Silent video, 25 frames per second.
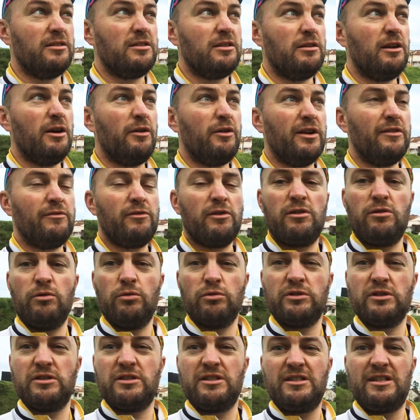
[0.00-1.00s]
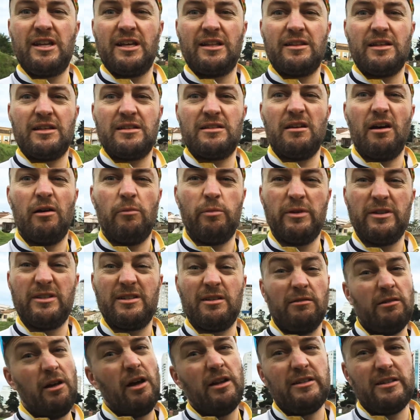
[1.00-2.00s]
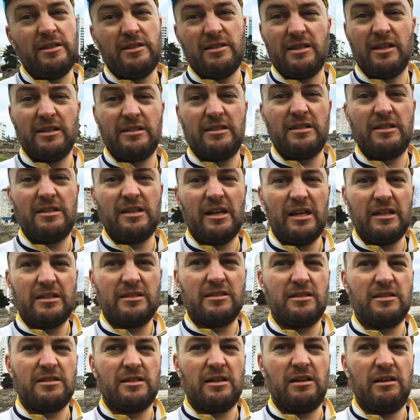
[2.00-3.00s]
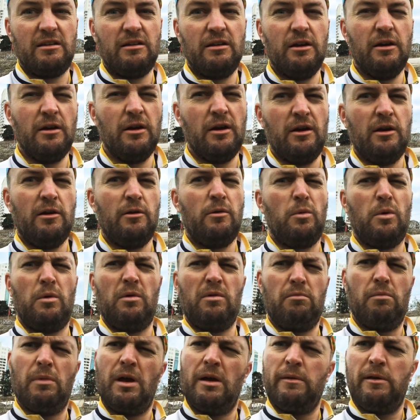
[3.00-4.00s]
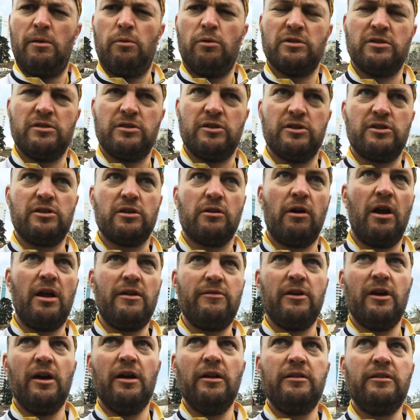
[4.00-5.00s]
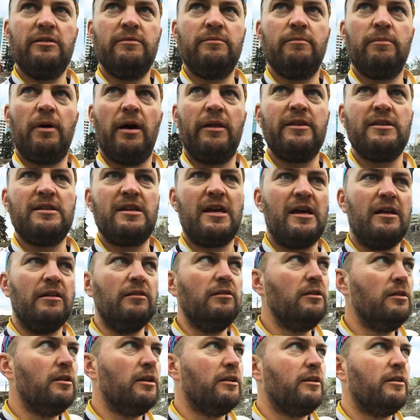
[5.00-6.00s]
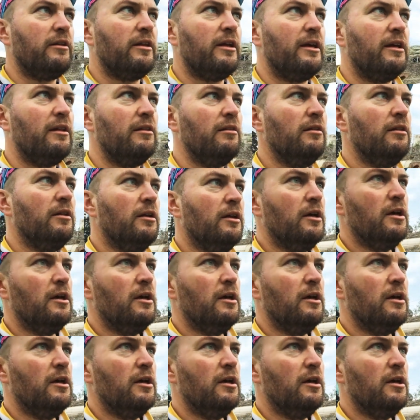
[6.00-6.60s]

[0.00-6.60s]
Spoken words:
So no one ever thought to dig this up until 1966 to see maybe it wasn't just a graveyard by this hill, under the hill.